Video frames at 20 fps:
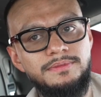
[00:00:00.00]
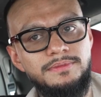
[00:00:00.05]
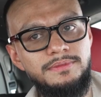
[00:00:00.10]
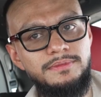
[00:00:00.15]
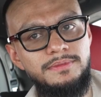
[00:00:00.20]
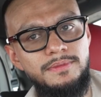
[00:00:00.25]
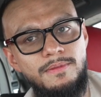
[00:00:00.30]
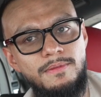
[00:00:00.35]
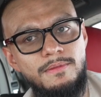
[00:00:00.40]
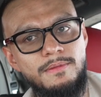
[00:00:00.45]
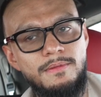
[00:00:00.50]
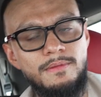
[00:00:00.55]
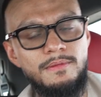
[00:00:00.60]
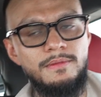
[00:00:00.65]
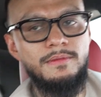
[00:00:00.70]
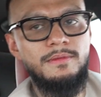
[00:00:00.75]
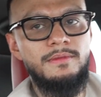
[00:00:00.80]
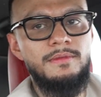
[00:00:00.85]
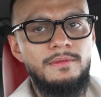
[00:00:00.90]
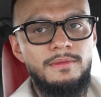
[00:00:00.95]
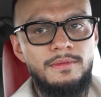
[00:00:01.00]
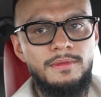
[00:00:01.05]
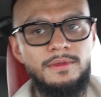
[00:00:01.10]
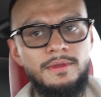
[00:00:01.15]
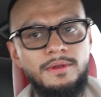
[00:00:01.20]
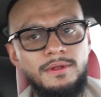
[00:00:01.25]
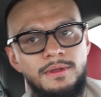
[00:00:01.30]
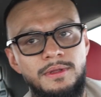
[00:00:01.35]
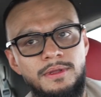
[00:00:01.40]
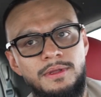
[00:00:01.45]
So if an
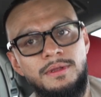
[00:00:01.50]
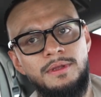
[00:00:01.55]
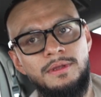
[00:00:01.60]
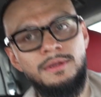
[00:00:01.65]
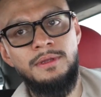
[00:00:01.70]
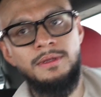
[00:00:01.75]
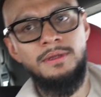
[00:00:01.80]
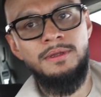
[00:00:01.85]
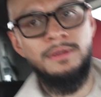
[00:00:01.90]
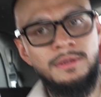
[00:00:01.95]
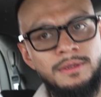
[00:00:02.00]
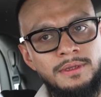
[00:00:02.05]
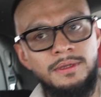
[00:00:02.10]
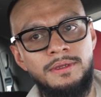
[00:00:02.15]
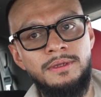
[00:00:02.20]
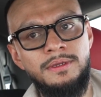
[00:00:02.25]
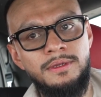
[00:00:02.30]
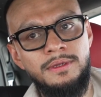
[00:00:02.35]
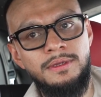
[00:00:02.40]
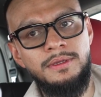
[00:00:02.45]
investor wants to hold his share,